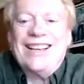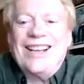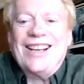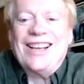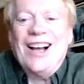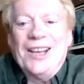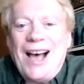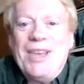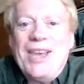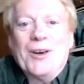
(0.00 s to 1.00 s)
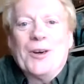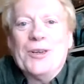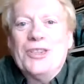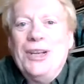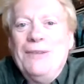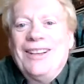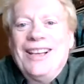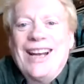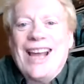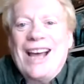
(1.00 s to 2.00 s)
is Scott Cullen. I'm the editor in chief
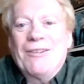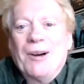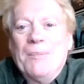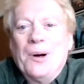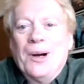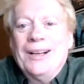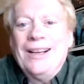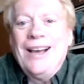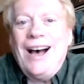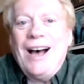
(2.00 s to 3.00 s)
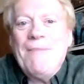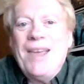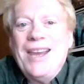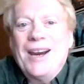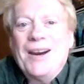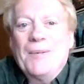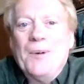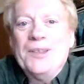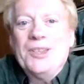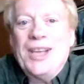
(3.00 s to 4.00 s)
of the Cannata Report. I'm here
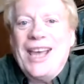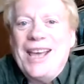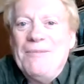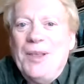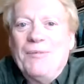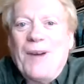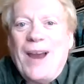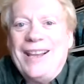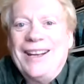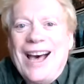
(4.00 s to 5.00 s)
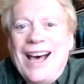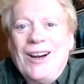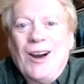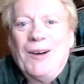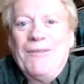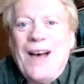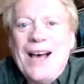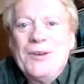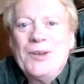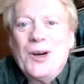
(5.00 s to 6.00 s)
once again with Frank Cannata, our
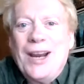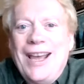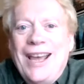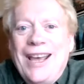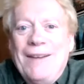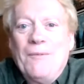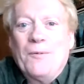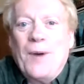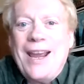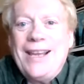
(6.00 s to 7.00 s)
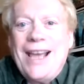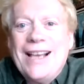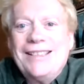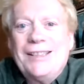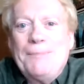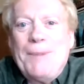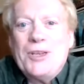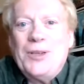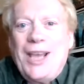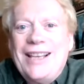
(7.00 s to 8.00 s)
founder, and Frank has a
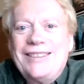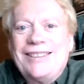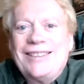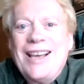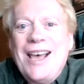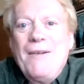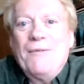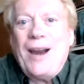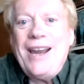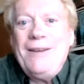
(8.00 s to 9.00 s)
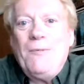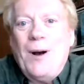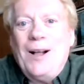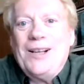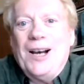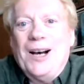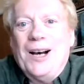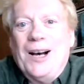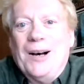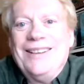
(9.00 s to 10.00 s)
special guest. Frank,
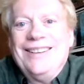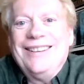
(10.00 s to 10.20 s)
welcome.